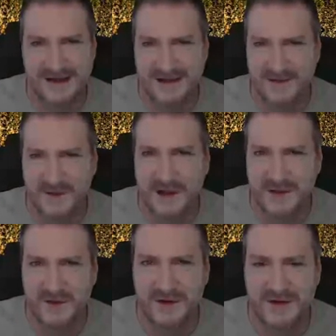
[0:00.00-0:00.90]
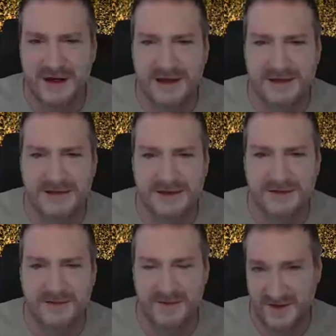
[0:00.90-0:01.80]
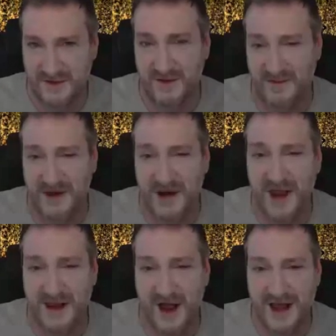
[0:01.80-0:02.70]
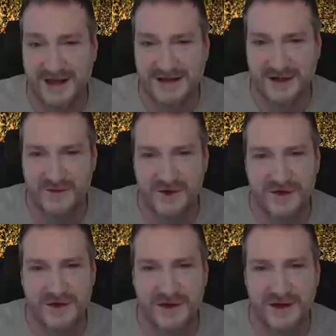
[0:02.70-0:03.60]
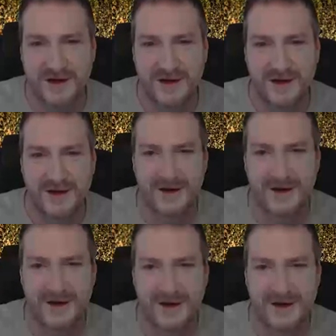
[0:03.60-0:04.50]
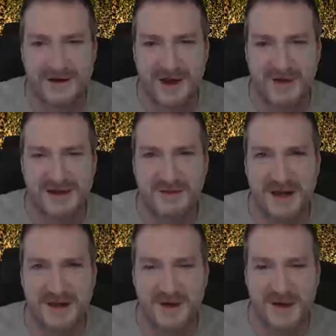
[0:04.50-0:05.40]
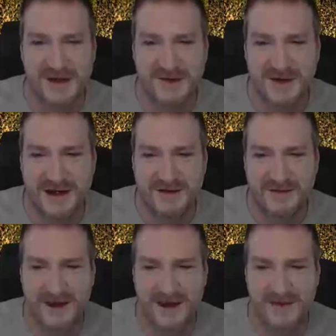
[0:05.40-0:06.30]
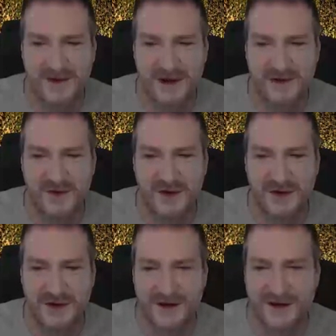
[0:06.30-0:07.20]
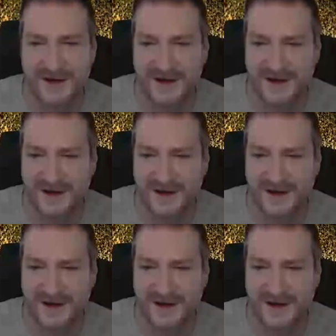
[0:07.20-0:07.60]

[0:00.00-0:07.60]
it can say some really rude things that I I consider rude. You know, no respect at all. It's really, it can be really rude.